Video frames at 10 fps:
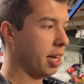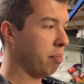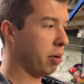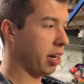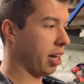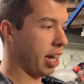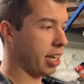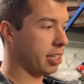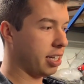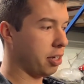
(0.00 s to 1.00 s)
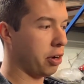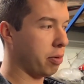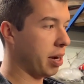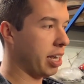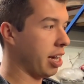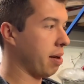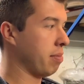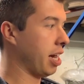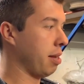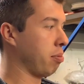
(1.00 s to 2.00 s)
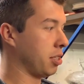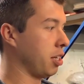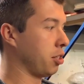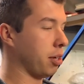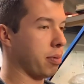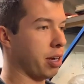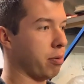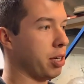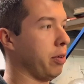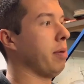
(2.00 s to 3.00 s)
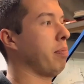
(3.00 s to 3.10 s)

But I could tell you already, I'm 90% sure I'm going to redo it.